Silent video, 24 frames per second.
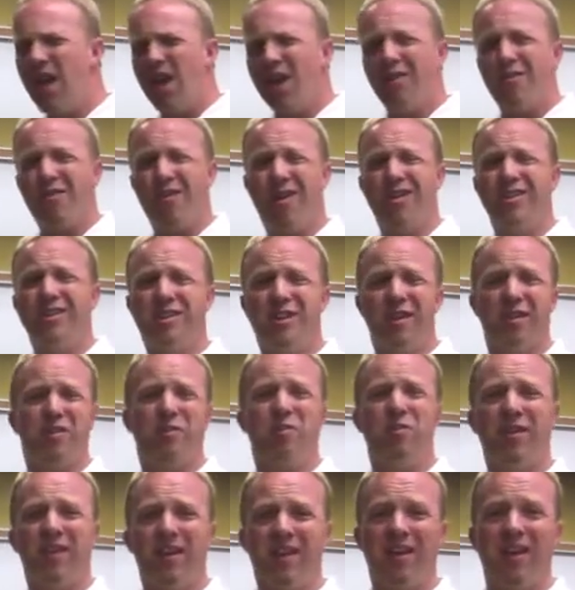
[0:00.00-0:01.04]
Grunge doesn't
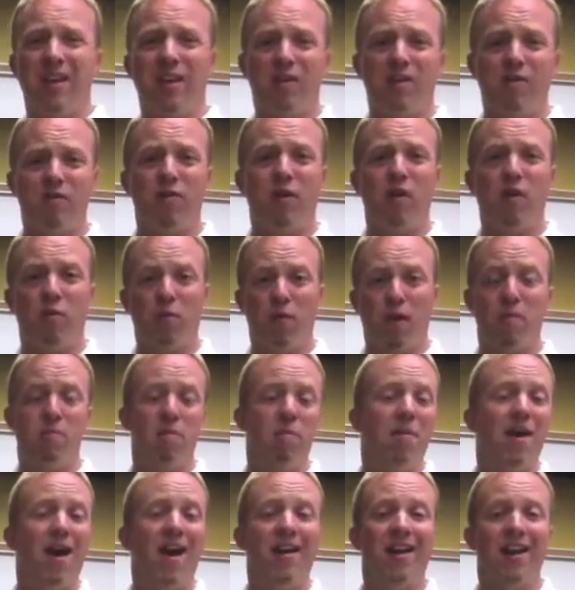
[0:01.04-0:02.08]
really give a rip
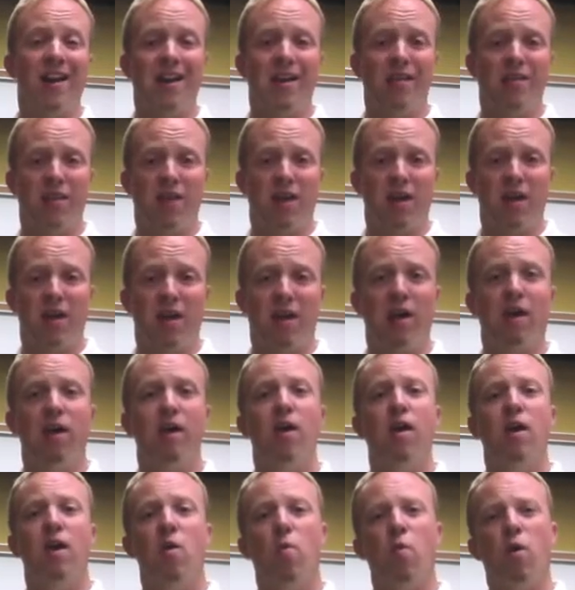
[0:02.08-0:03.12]
about anything,
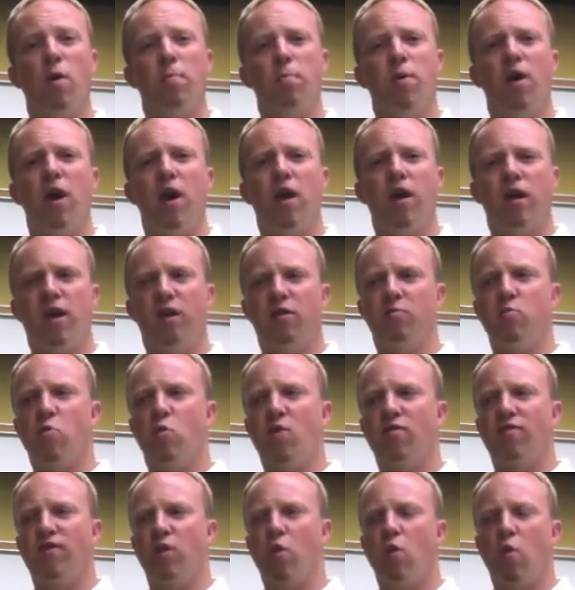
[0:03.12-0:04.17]
where punk is more
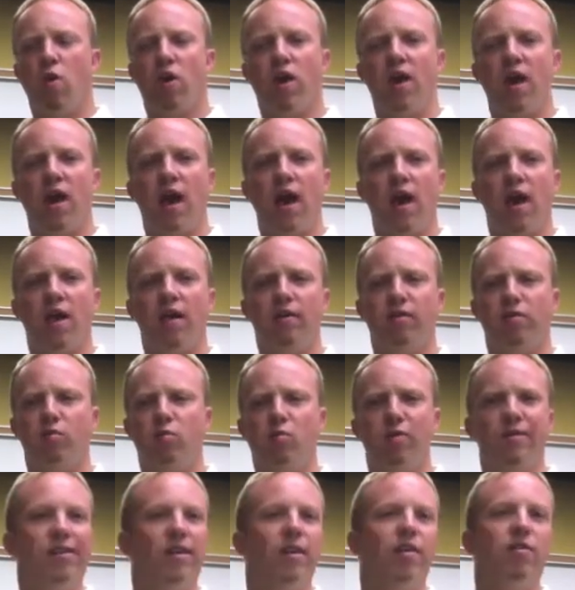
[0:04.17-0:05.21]
of an organized
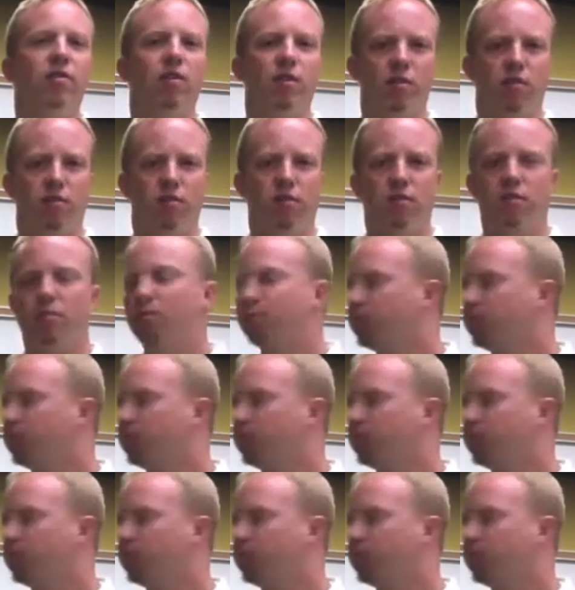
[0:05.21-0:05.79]
resistance.